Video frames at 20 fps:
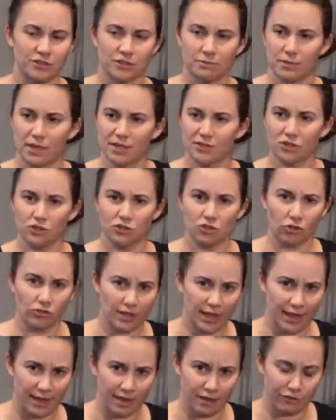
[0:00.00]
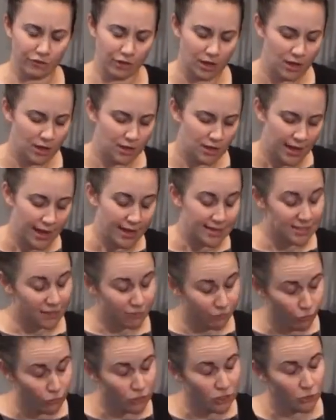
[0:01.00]
It means that you don't have, as
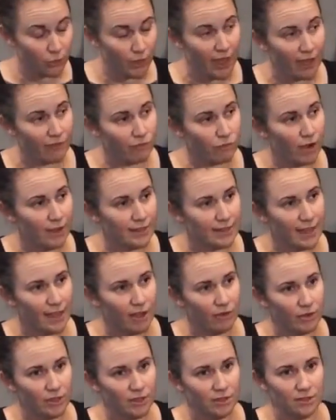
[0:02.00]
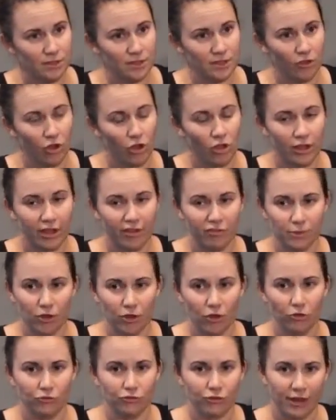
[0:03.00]
unfortunately we have right now in the whole of government
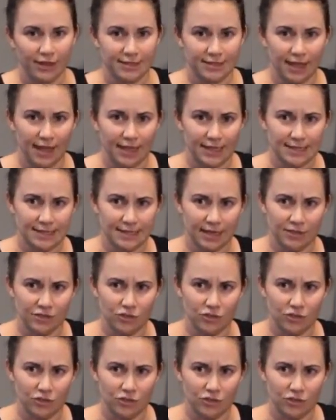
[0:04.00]
contracts data set,